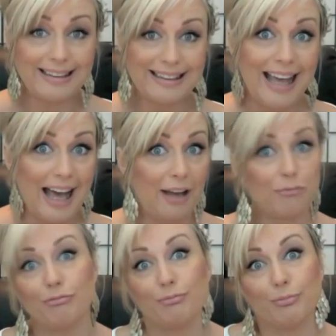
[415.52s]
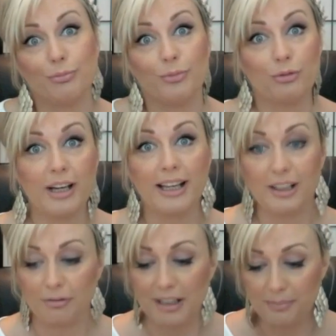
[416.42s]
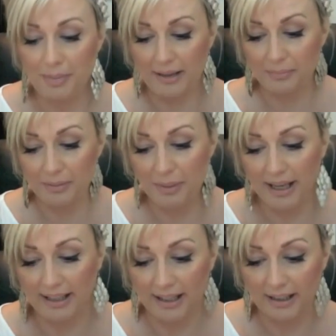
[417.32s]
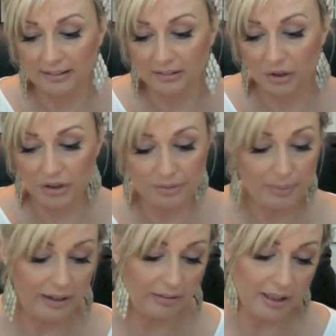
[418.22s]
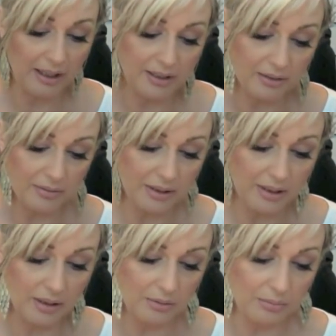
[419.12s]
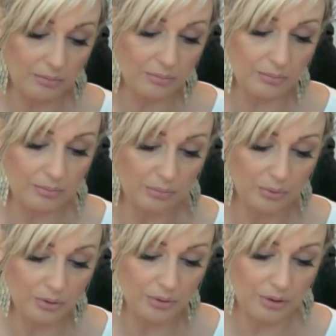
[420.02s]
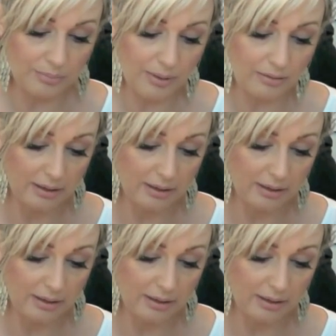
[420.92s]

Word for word: that really, really made me buy it. Goji berry, I don't really know what goji berry